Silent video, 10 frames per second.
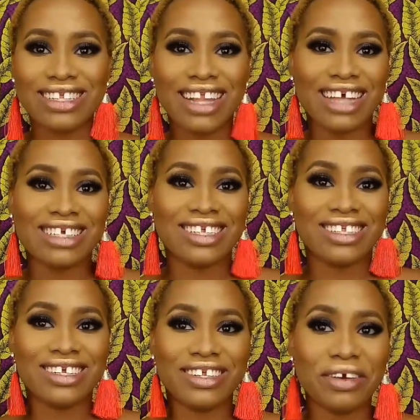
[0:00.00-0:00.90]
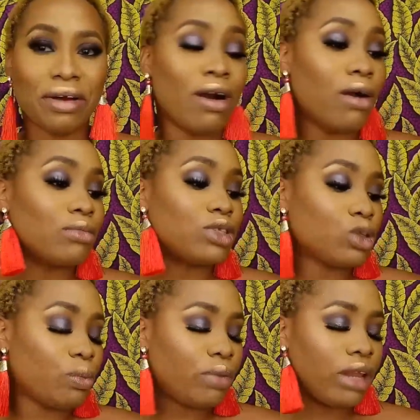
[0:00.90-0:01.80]
these lashes didn't come
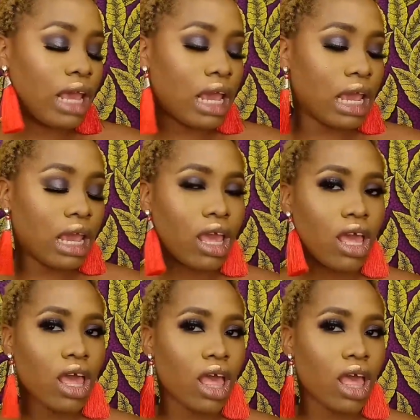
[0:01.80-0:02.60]
to play.